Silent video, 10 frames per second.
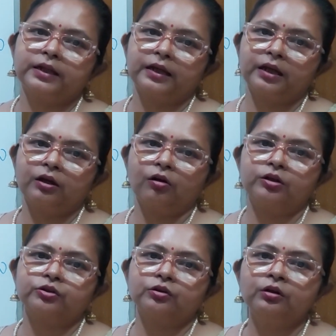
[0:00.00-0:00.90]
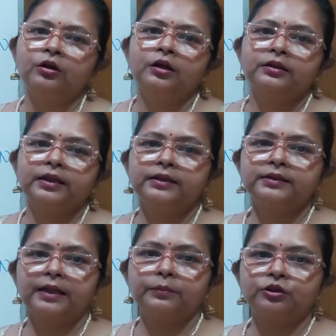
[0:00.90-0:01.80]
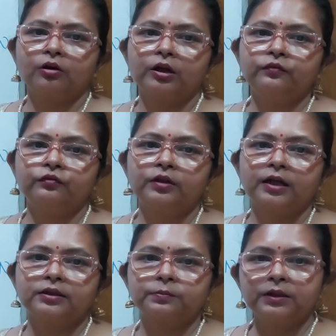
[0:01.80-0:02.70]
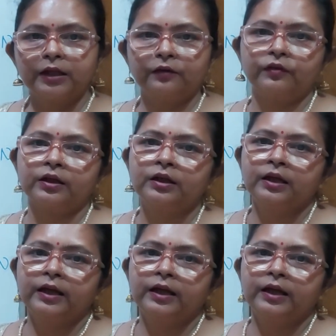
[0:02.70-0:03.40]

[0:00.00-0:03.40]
technique also this semi-solid food has been given.